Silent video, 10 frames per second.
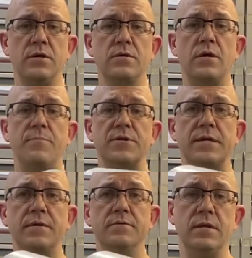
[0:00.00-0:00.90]

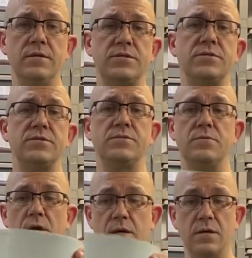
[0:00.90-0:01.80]
coupling, and this is
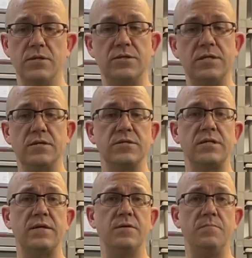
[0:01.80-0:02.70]
gonna sit
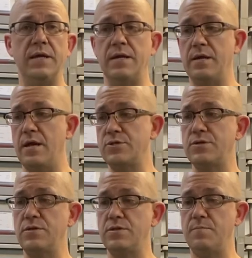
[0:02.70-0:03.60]
inside the bin, and I'll
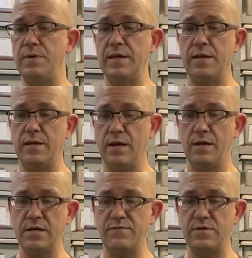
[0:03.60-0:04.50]
show you the bin and
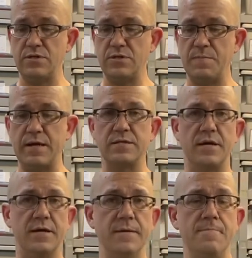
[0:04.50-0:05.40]
I'll give you the specs
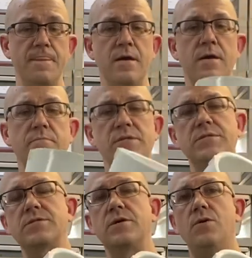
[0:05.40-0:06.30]
on it. But
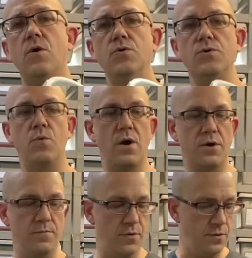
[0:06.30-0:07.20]
this is gonna hold the
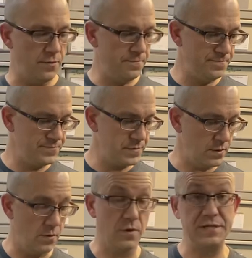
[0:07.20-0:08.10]
water bowl
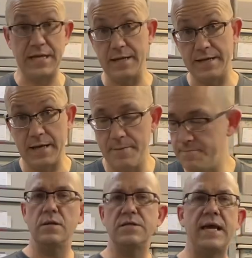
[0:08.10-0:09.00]
or a deli cup.
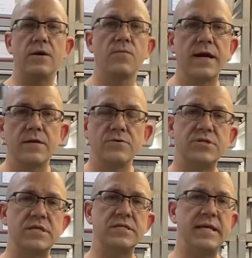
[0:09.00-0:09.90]
It'd take a regular
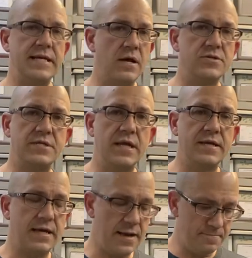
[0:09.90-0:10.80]
16-ounce
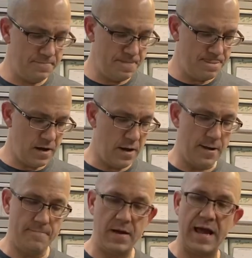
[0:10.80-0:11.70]
deli cup.
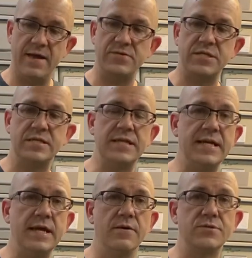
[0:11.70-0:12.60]
I have
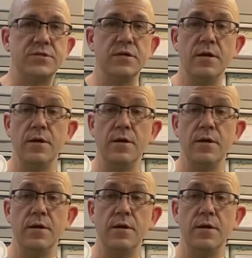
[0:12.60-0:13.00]
16-ounce